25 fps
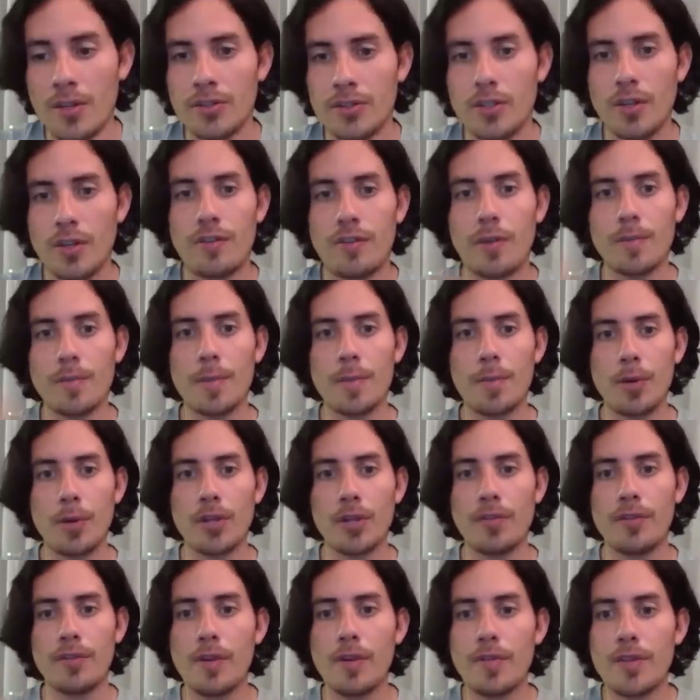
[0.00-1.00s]
So from the
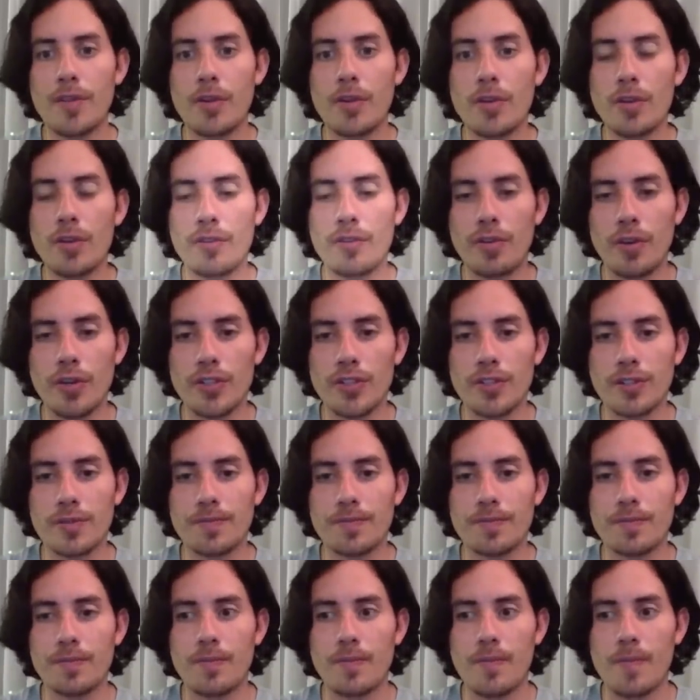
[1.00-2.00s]
point of view of the universe,
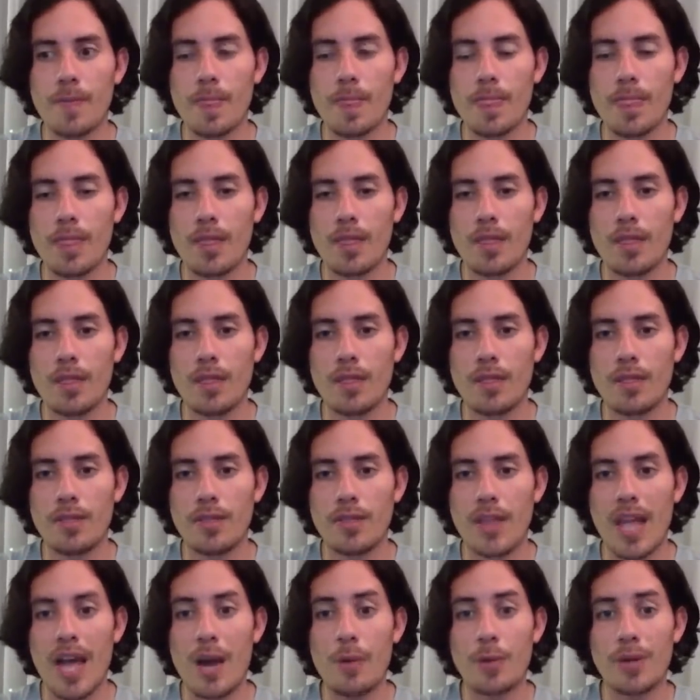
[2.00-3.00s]

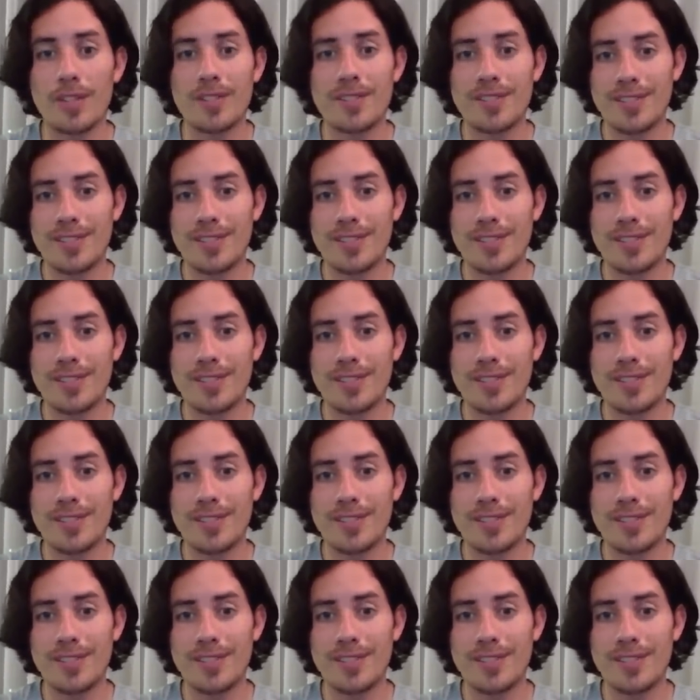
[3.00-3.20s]
our